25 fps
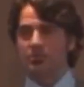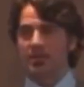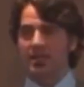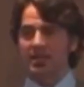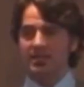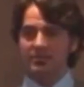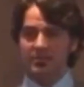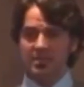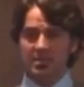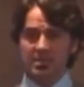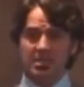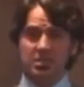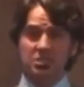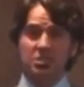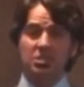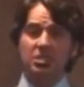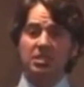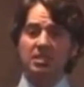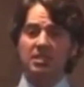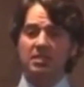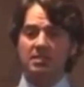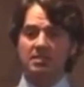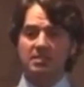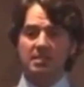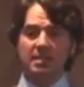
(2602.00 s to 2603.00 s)
gravy and
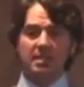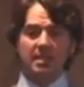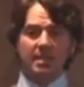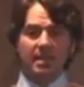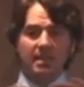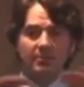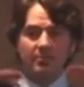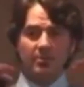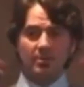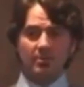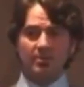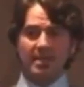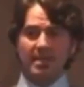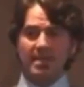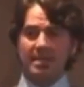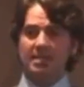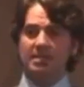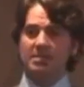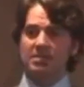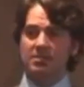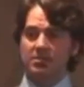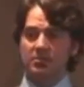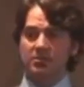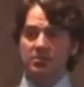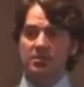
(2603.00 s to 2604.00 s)
cheese, and we make
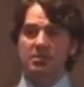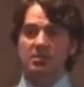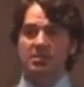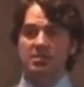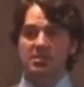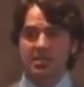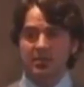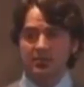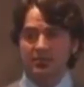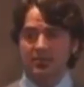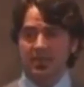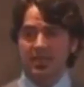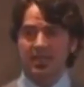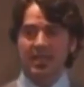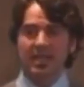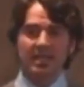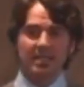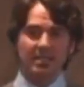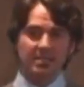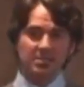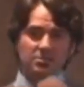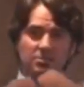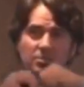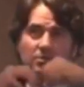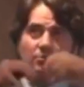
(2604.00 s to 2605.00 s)
it so it's
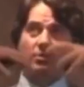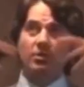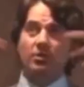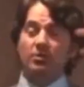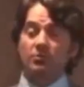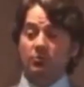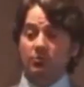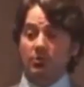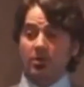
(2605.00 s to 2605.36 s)
suffocating, so it